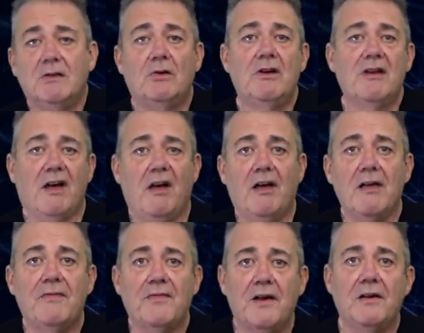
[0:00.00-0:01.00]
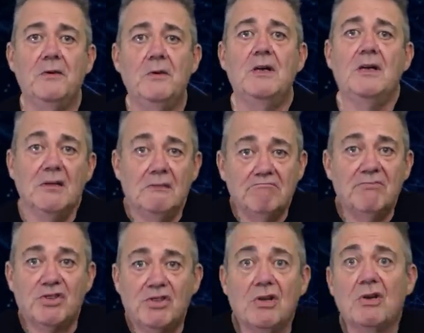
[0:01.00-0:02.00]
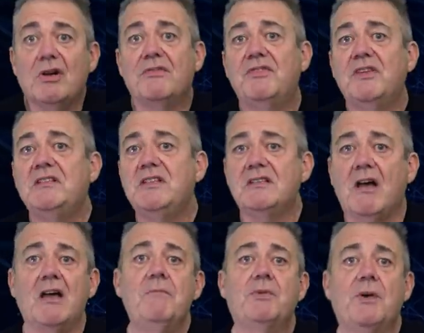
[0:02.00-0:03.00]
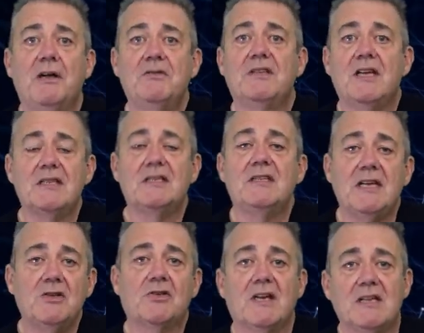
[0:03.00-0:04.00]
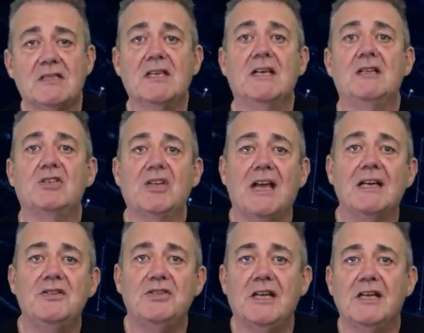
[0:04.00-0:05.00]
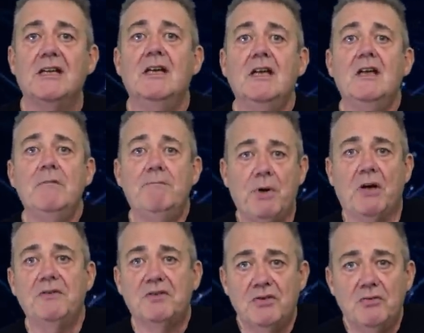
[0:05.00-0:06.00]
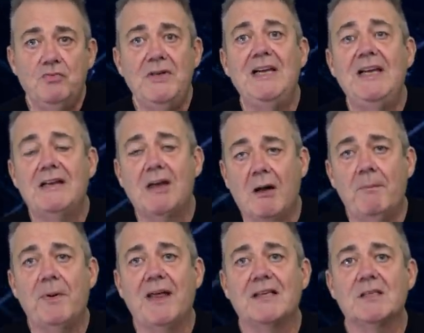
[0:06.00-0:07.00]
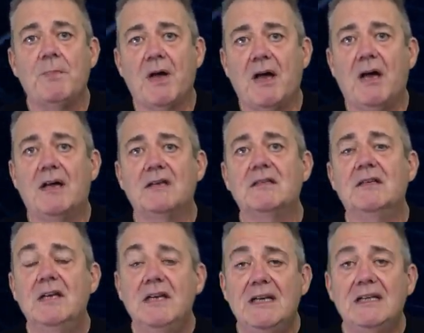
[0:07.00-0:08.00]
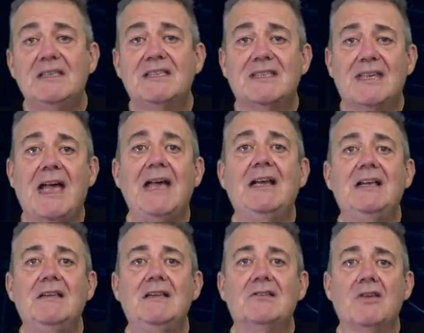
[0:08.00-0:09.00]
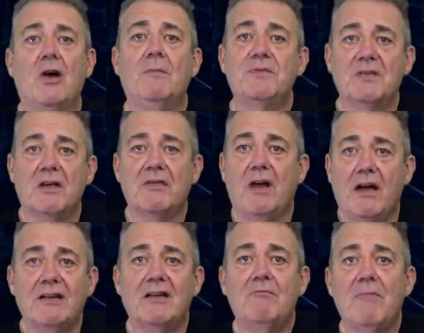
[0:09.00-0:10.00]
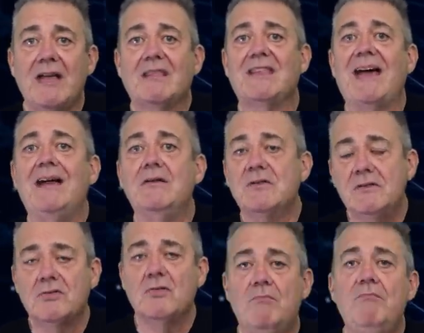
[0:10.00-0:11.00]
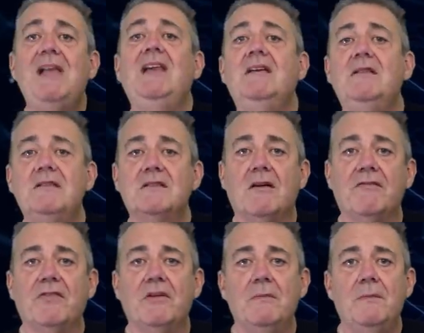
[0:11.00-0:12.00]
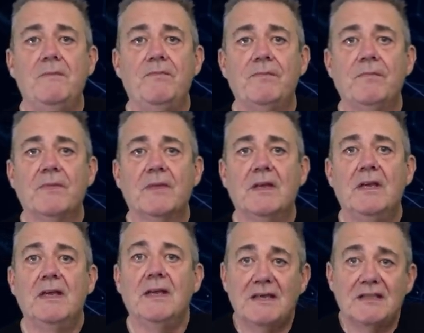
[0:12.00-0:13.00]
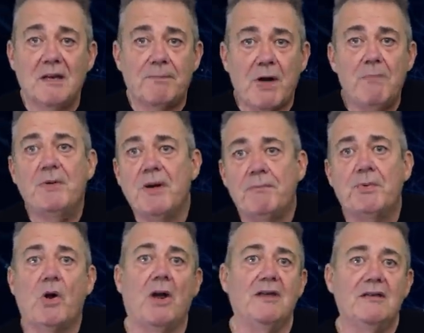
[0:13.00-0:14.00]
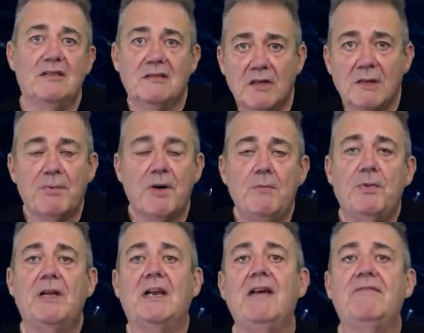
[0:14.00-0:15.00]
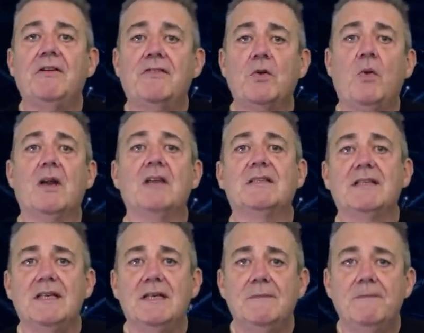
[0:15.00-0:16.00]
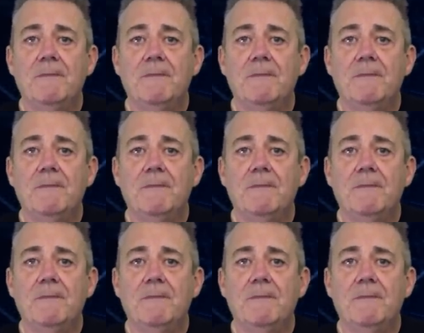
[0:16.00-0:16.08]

or an iPhone, sure, the design process is interesting and challenging, but the really complex part is scaling this up so that I can make thousands millions of them at an appropriate price to an appropriate level of quality.